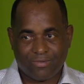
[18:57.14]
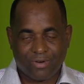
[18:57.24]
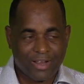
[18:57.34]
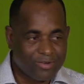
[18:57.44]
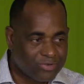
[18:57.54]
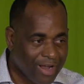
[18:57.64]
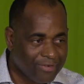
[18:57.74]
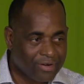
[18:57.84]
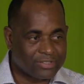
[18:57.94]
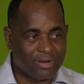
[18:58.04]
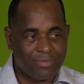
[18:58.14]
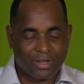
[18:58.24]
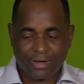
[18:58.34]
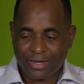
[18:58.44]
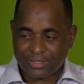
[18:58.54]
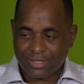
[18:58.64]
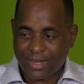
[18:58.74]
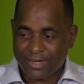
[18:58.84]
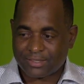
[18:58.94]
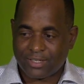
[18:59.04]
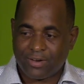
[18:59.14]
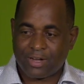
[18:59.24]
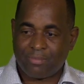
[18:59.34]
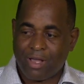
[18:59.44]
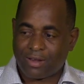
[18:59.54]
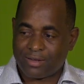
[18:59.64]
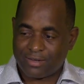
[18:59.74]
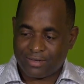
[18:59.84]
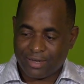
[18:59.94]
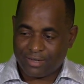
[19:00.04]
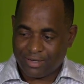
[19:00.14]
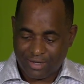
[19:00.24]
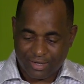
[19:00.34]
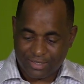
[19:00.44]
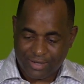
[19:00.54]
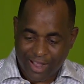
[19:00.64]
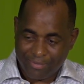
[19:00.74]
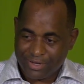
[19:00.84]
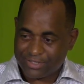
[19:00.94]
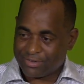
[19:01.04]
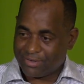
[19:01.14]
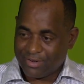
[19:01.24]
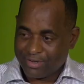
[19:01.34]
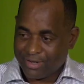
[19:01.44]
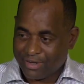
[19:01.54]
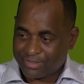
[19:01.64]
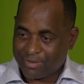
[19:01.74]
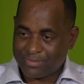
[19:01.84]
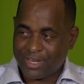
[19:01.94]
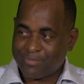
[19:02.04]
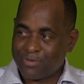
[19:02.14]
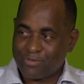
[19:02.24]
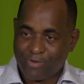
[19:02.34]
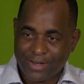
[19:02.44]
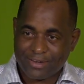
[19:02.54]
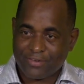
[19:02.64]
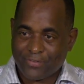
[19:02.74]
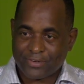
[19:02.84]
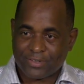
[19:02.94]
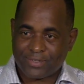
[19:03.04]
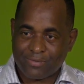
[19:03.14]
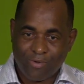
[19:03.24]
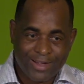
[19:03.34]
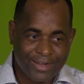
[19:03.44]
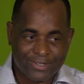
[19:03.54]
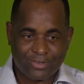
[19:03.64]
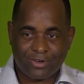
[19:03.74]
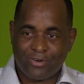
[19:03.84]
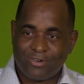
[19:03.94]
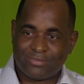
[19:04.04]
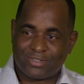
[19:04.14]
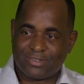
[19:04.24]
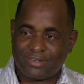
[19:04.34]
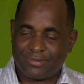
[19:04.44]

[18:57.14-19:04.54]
When I drive across Dominica and I see guys sitting on the block and there's garbage, there's some debris right in front of them, right next to their homes.